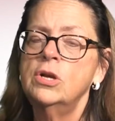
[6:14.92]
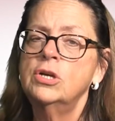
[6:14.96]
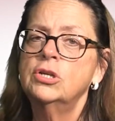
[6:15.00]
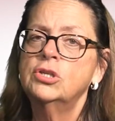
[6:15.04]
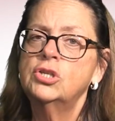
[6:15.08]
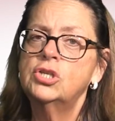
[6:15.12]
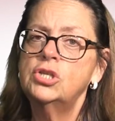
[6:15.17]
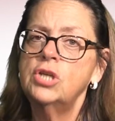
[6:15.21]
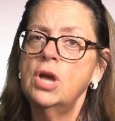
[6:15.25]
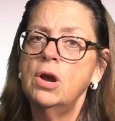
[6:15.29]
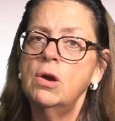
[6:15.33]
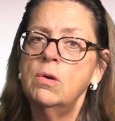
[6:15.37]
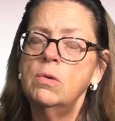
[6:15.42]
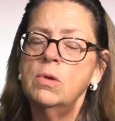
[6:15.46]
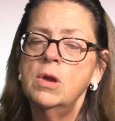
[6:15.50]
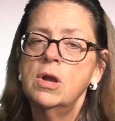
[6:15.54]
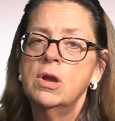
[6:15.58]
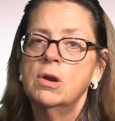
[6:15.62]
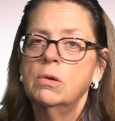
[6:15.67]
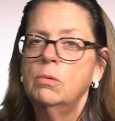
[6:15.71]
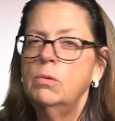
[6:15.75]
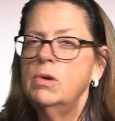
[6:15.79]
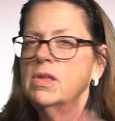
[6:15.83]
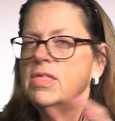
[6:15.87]
So
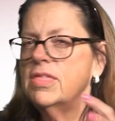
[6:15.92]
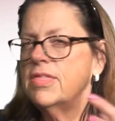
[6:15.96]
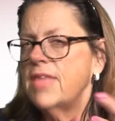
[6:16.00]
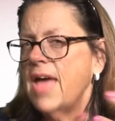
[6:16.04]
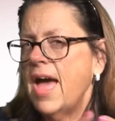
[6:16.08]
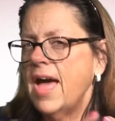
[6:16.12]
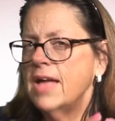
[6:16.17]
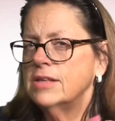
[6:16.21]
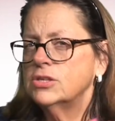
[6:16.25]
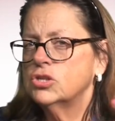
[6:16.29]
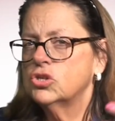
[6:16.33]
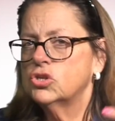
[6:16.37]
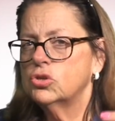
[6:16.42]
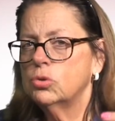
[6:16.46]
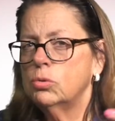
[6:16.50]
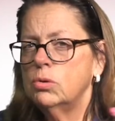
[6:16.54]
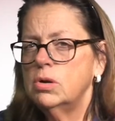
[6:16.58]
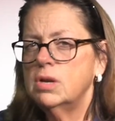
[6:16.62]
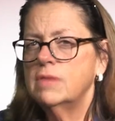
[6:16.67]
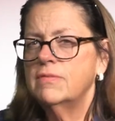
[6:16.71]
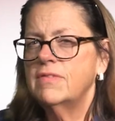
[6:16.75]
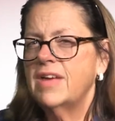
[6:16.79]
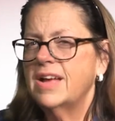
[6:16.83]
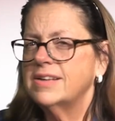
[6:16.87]
with that
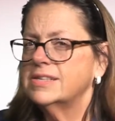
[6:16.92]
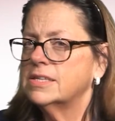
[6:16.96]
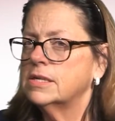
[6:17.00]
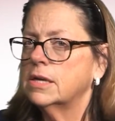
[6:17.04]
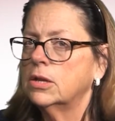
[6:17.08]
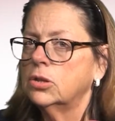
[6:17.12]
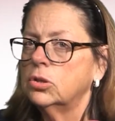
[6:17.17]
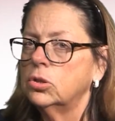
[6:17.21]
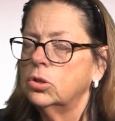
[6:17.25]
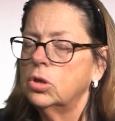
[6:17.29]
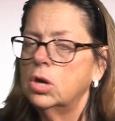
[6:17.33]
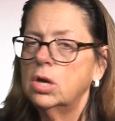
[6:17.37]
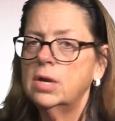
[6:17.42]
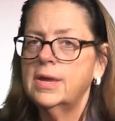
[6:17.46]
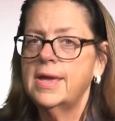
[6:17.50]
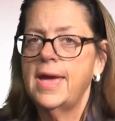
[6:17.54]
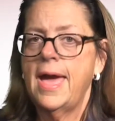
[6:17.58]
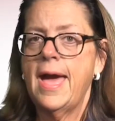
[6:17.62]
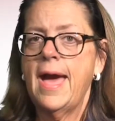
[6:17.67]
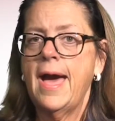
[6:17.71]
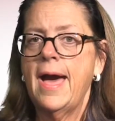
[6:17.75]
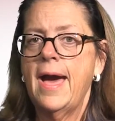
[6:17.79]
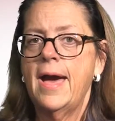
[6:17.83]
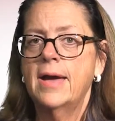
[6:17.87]
sort of as a look
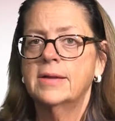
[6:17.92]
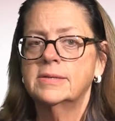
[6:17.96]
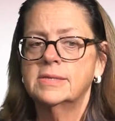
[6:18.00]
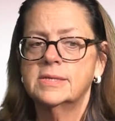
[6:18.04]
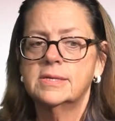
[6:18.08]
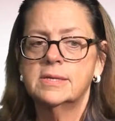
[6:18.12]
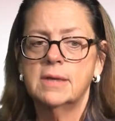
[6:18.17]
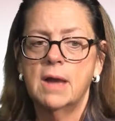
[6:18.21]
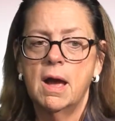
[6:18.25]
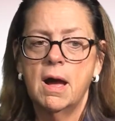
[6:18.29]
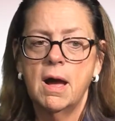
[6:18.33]
at